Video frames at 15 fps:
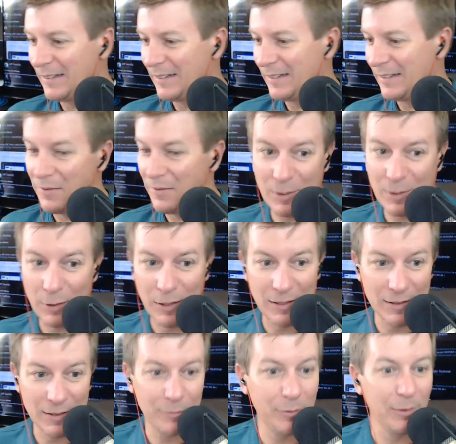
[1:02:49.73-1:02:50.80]
I've got a
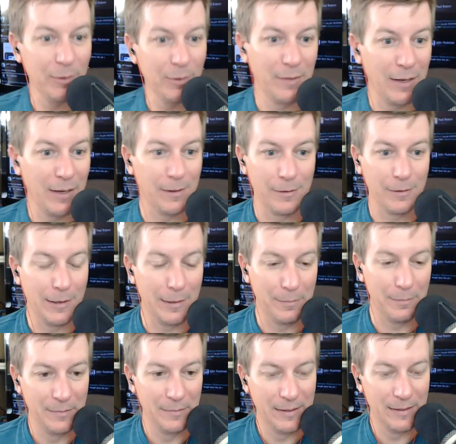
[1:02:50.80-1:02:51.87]
closet full of that crap.
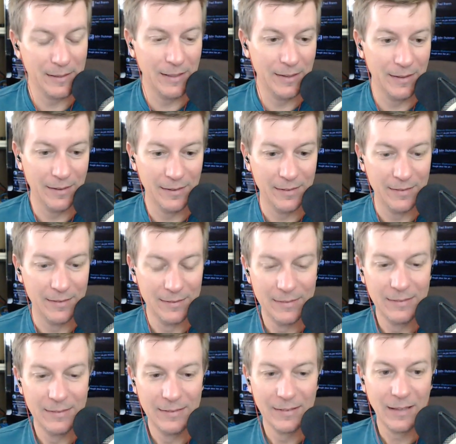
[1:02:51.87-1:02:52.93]
And
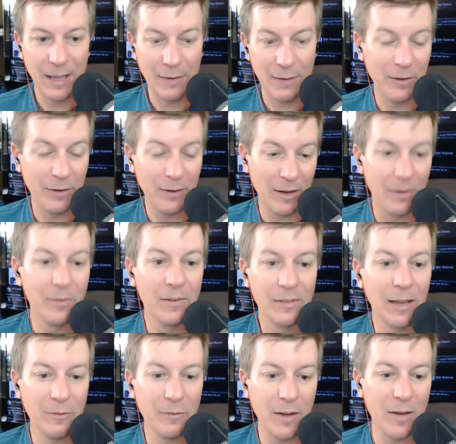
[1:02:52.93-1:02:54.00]
I found
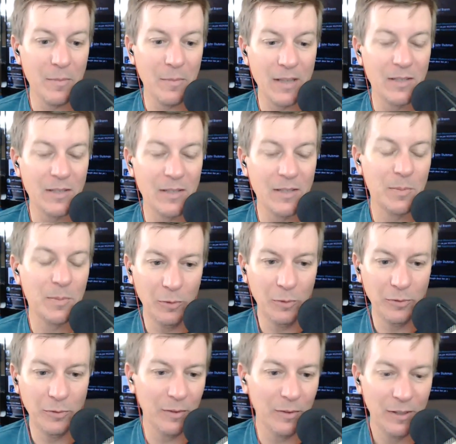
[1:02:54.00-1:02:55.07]
my spool
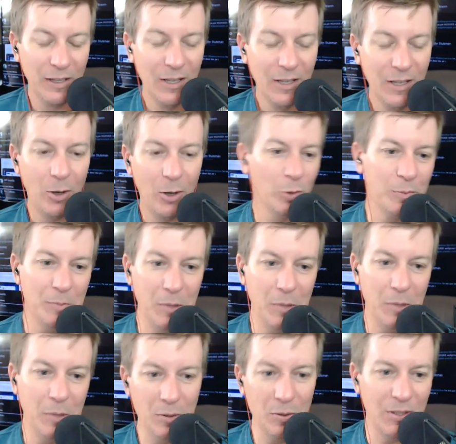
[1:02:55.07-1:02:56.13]
full of old
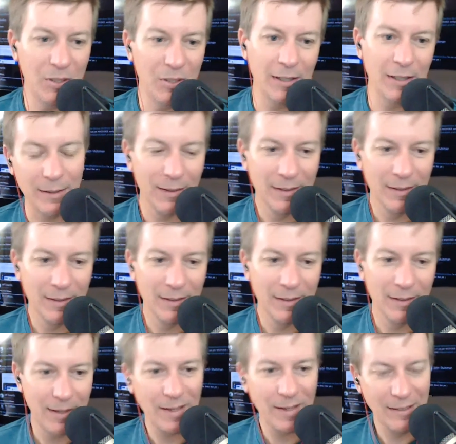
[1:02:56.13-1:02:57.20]
music and
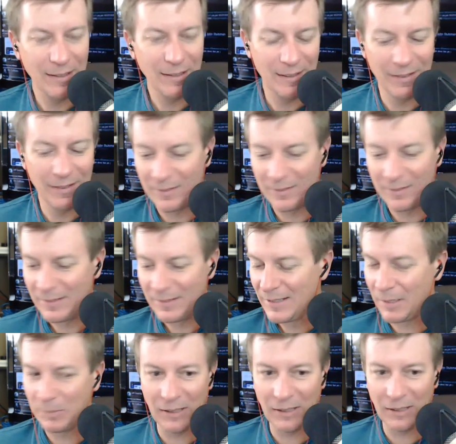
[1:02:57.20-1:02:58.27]

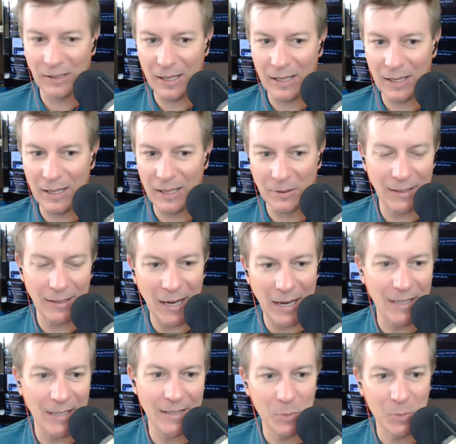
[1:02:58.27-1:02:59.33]
something labeled like
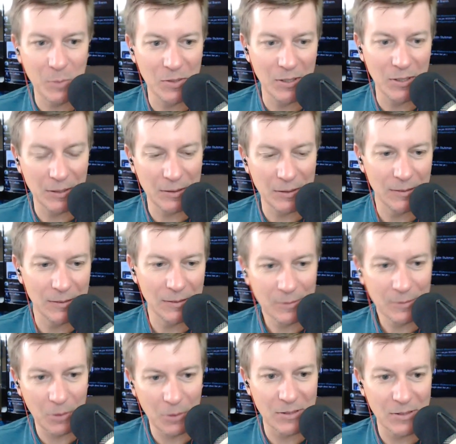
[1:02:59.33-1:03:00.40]
80s music and
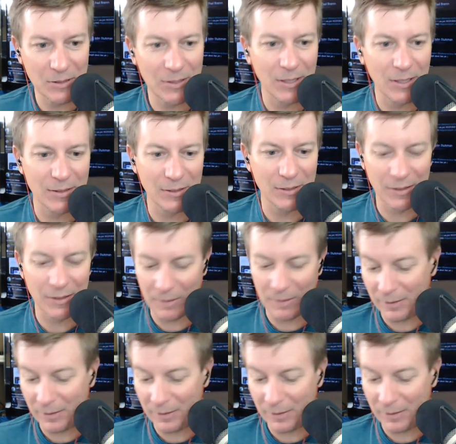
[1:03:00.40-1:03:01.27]
Twisted Sister, and I'm like,